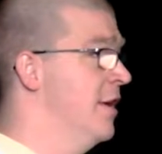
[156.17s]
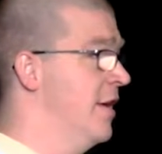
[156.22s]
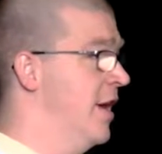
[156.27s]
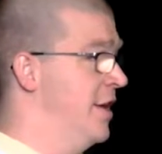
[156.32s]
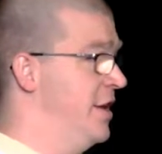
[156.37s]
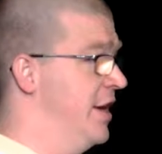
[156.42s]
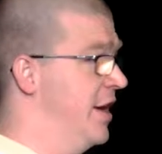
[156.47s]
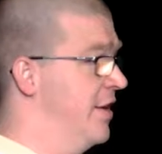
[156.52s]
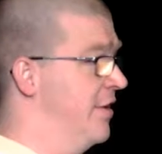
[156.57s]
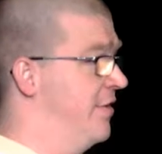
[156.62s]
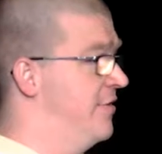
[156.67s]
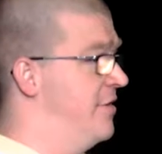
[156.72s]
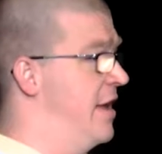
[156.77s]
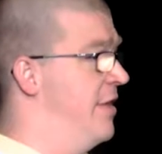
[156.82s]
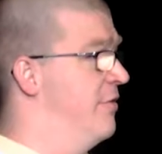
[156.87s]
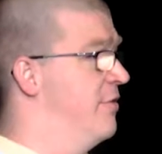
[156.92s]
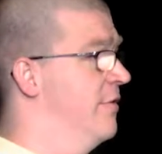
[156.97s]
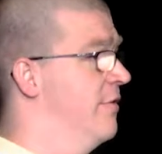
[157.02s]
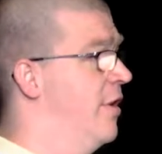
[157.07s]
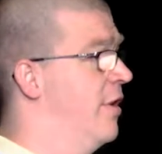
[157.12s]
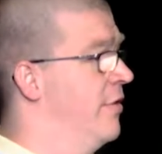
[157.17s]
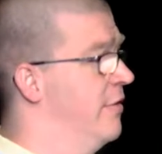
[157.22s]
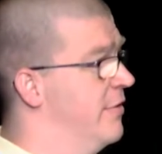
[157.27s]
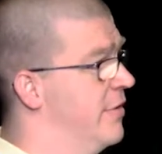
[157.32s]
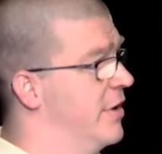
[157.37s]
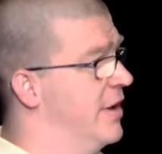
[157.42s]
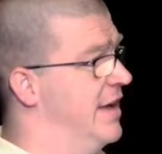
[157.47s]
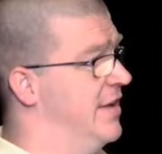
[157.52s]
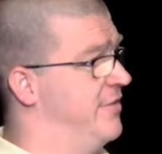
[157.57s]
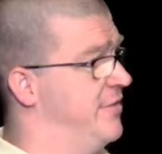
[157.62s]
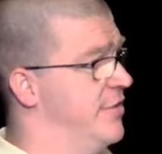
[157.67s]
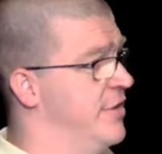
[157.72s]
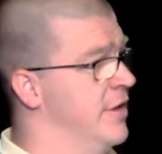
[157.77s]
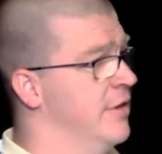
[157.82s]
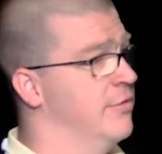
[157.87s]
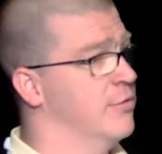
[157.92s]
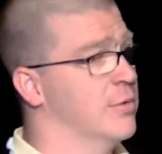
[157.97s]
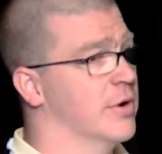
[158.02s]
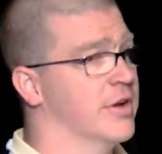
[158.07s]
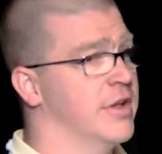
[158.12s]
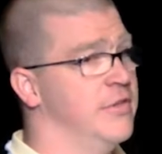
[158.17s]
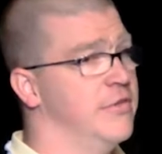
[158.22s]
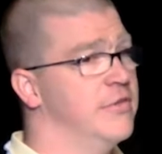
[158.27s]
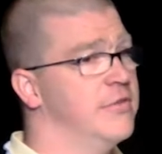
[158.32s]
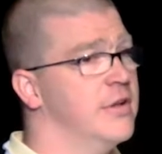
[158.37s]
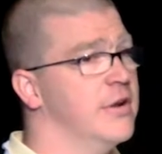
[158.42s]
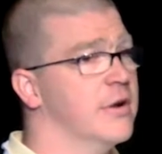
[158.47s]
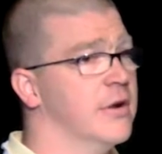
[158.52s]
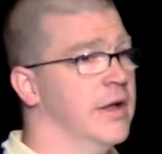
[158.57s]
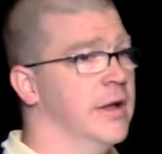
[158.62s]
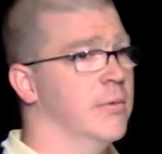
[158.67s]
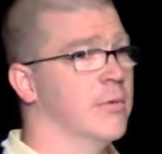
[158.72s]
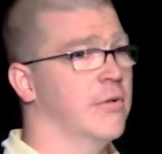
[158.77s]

and you get a sense of all the various things we're considering.